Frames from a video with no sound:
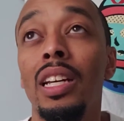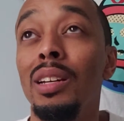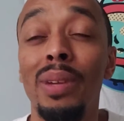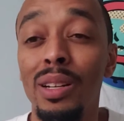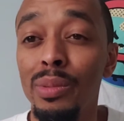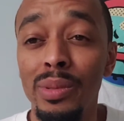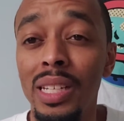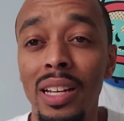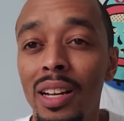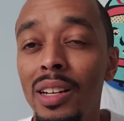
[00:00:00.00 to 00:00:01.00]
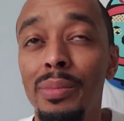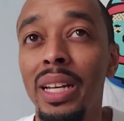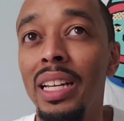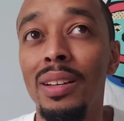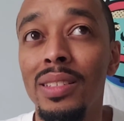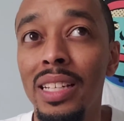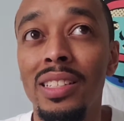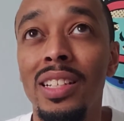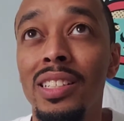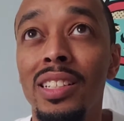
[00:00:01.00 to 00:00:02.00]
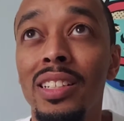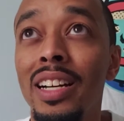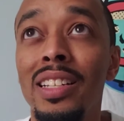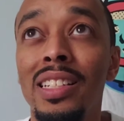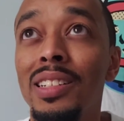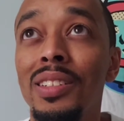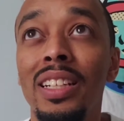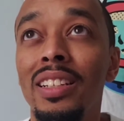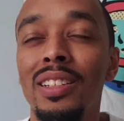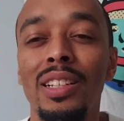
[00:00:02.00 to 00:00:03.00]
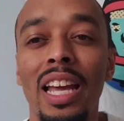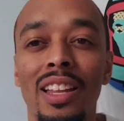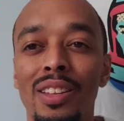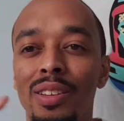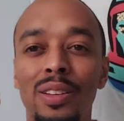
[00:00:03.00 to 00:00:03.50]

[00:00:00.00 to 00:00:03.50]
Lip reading: Anybody remembers that? Oh man, that was like such a good concert. And then they had